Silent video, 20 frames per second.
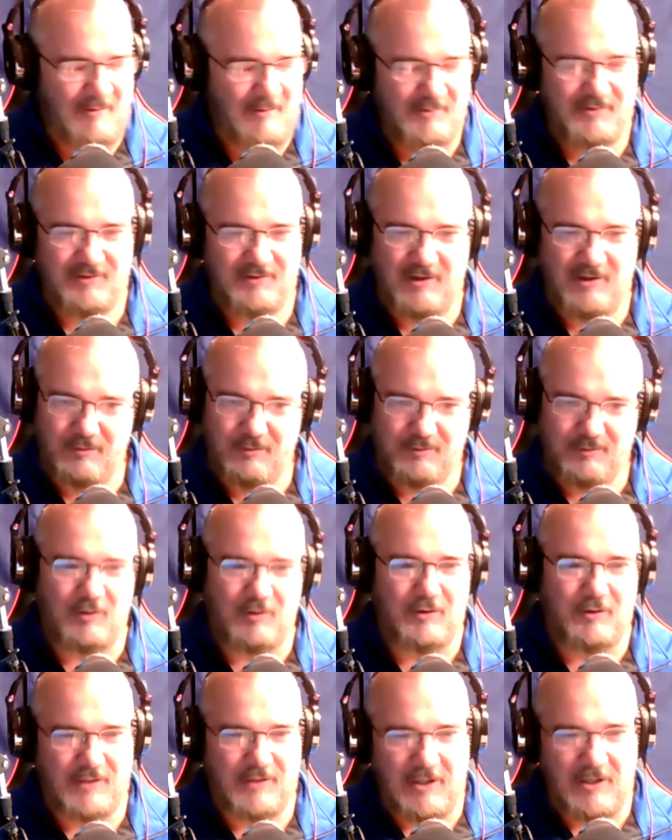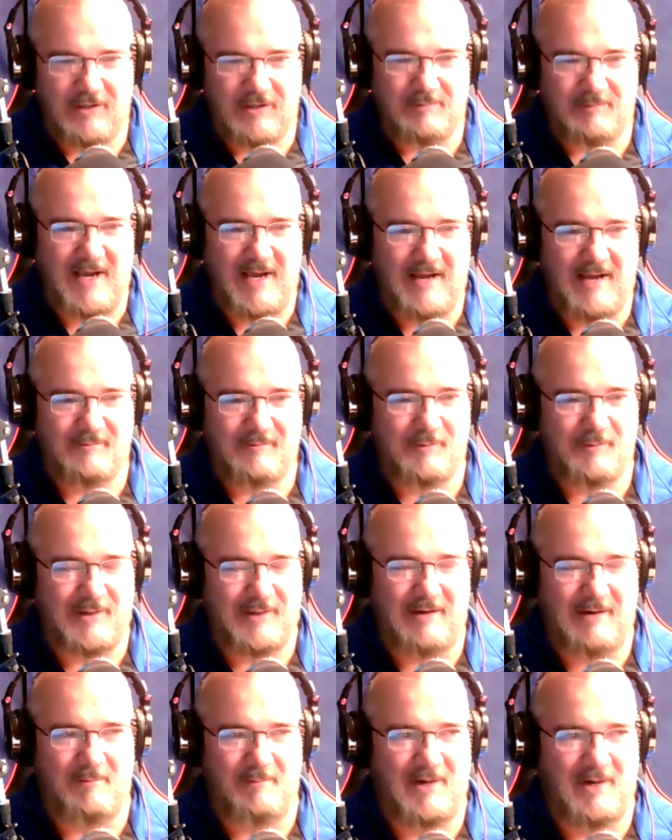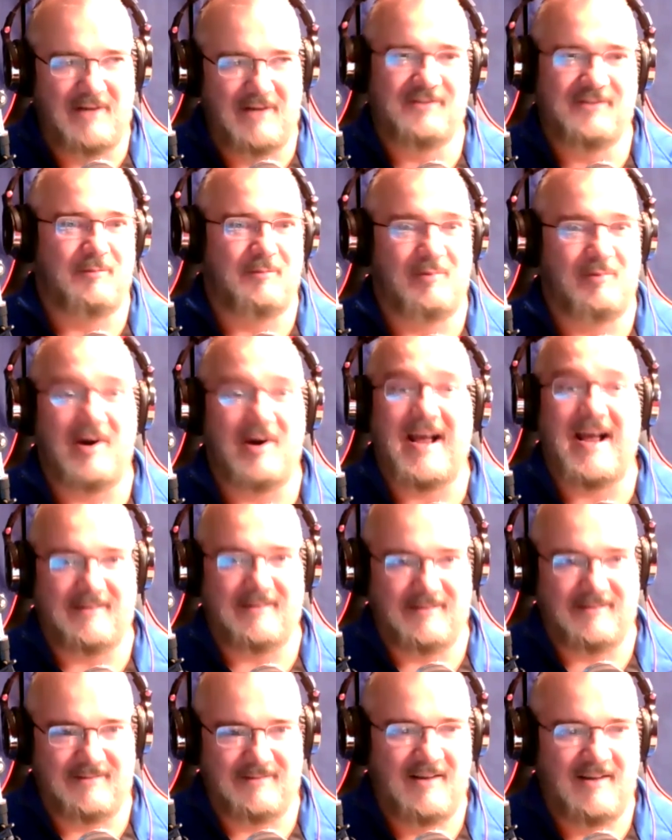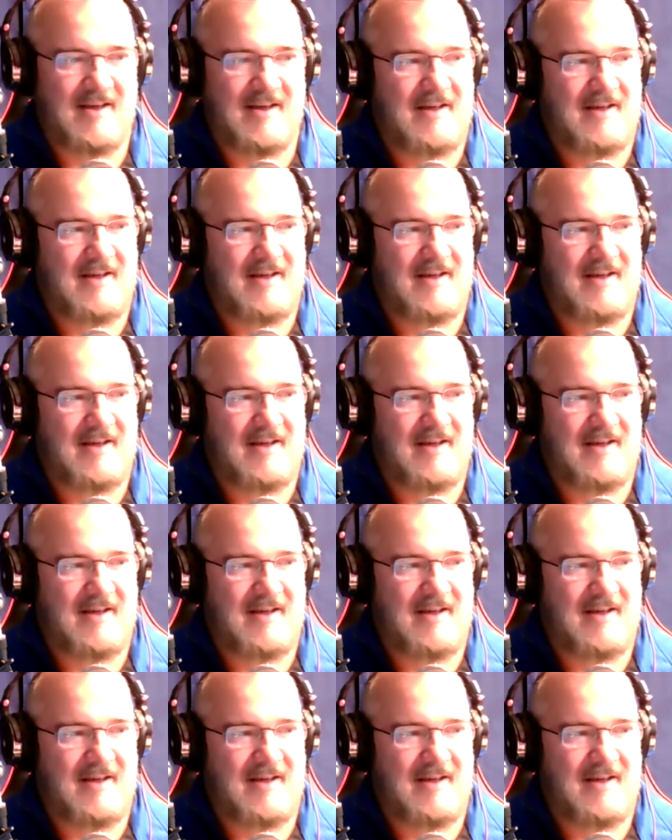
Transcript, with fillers: I was still throwing good, man, without months of practice.